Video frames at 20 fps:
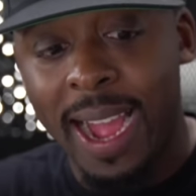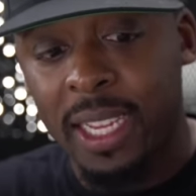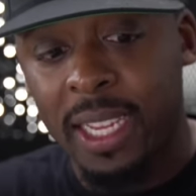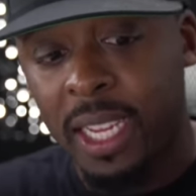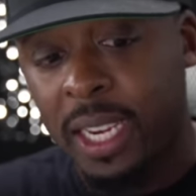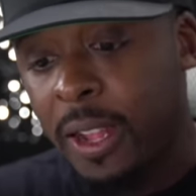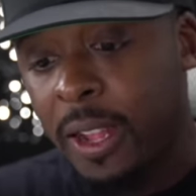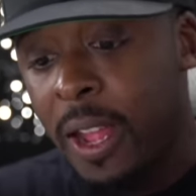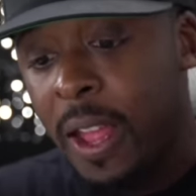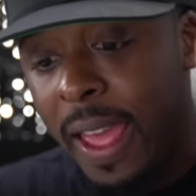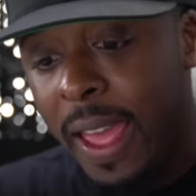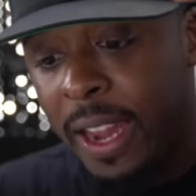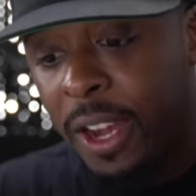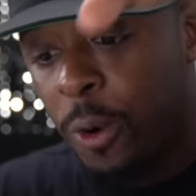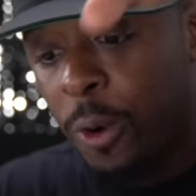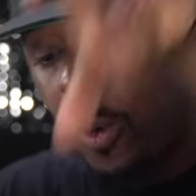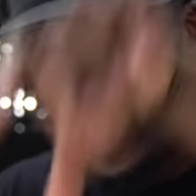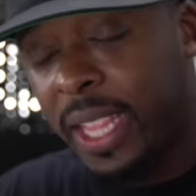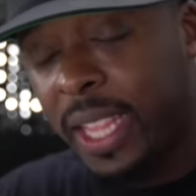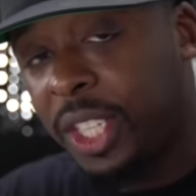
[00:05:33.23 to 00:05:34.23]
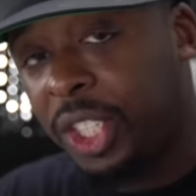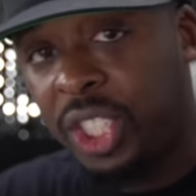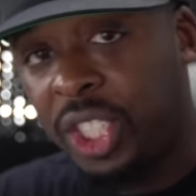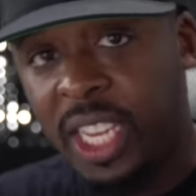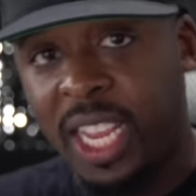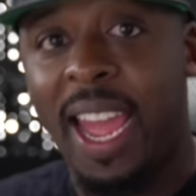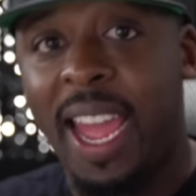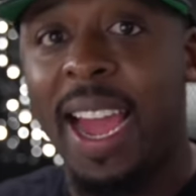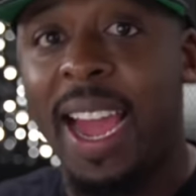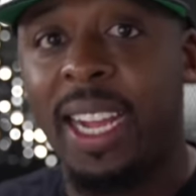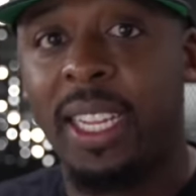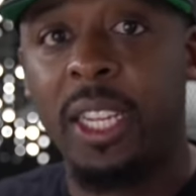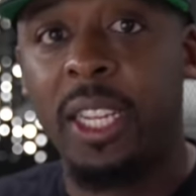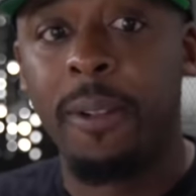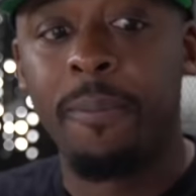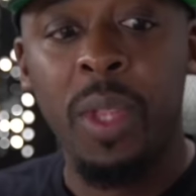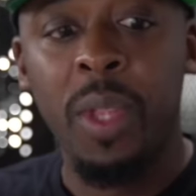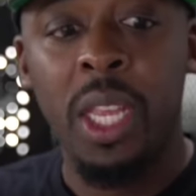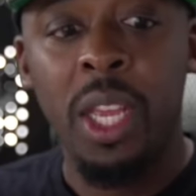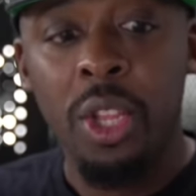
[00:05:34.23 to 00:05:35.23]
acted and in the way that she
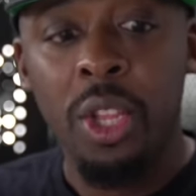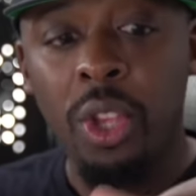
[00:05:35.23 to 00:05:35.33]
acted.